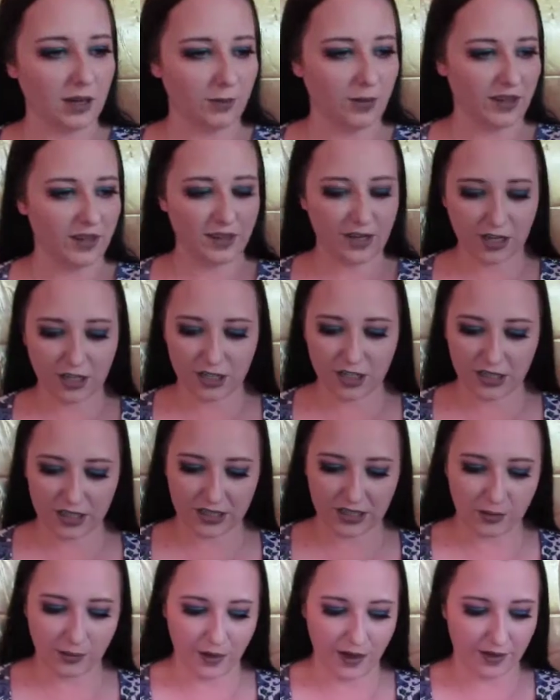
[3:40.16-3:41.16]
I mean, they're
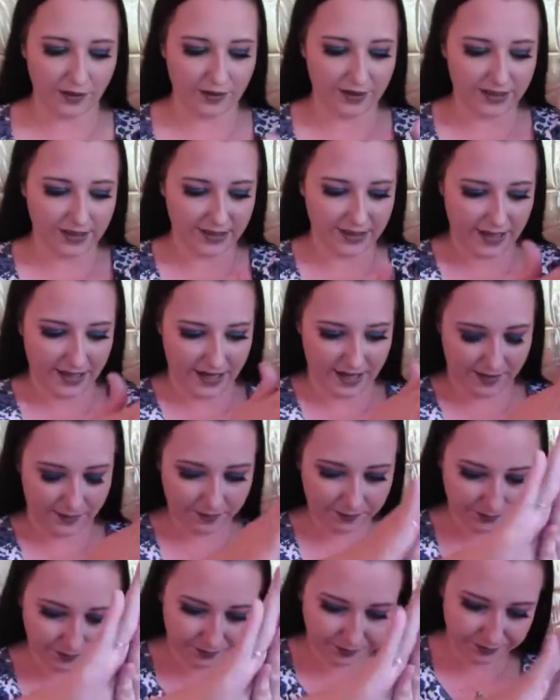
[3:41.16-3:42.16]
just about the
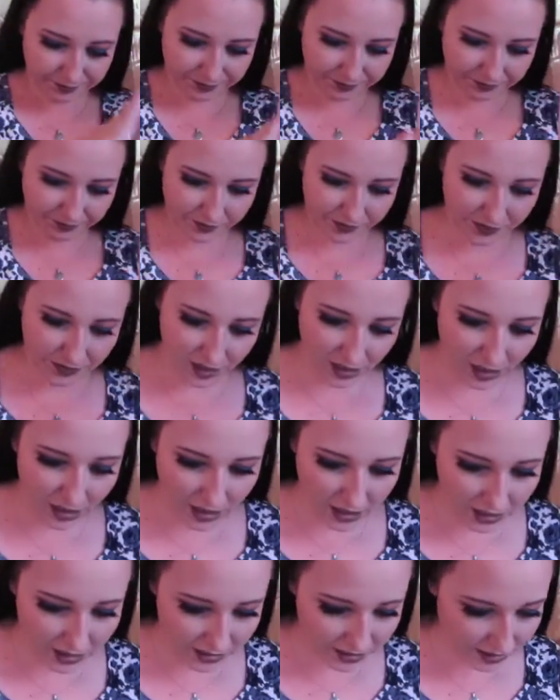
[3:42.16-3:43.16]
same.
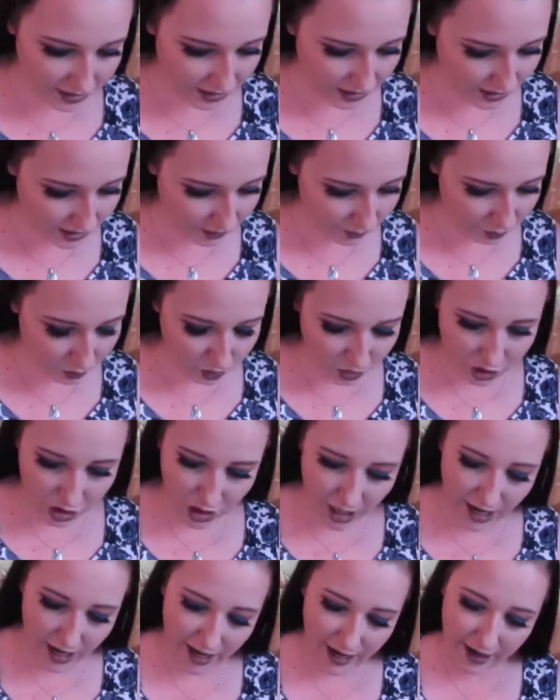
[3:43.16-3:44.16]
So then we'll
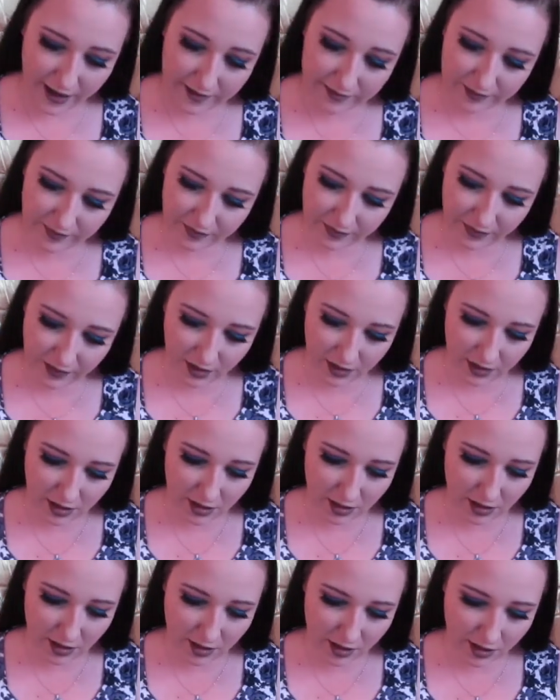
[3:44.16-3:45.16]
try
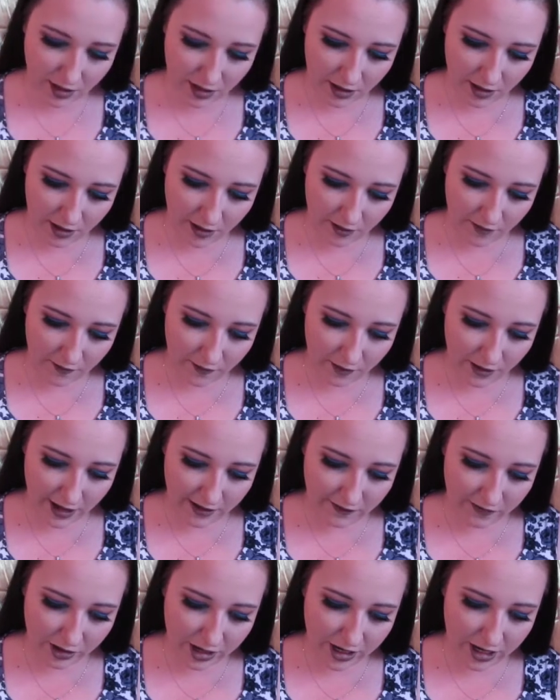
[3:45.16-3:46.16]

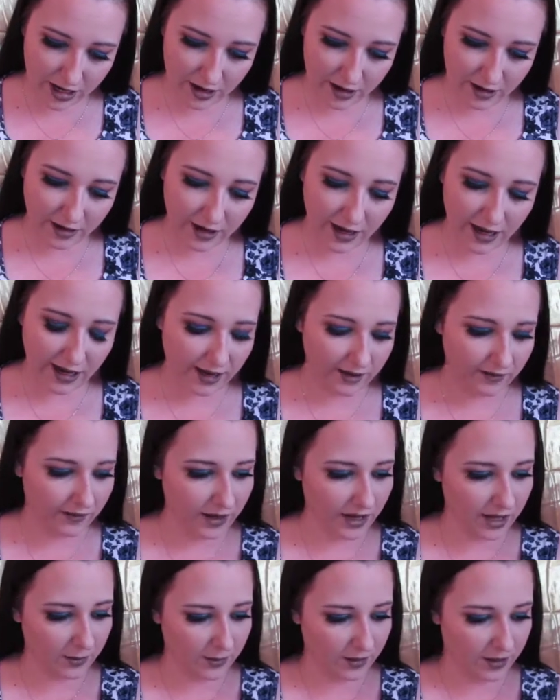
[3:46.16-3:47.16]
Forever Young out of
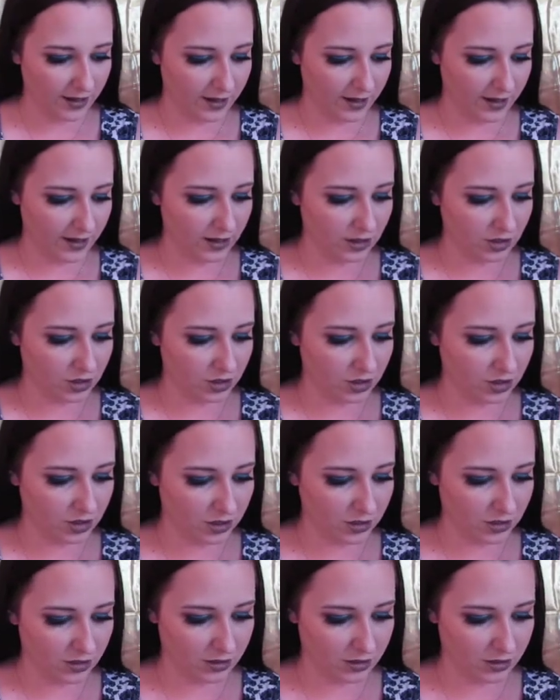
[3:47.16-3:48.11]
ABH.